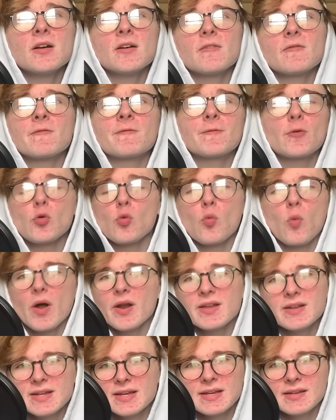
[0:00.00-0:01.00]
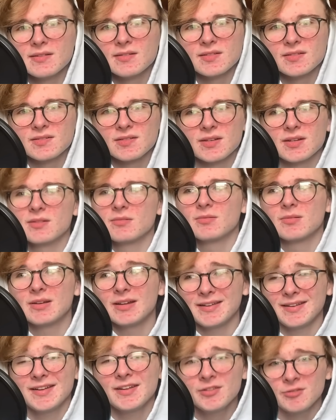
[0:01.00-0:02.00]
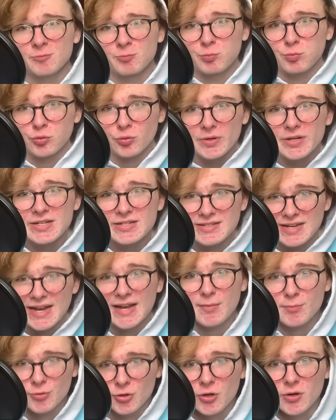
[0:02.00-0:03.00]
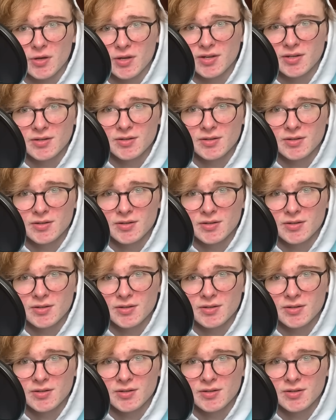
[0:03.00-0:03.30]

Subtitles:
for what it is, it's pretty damn good.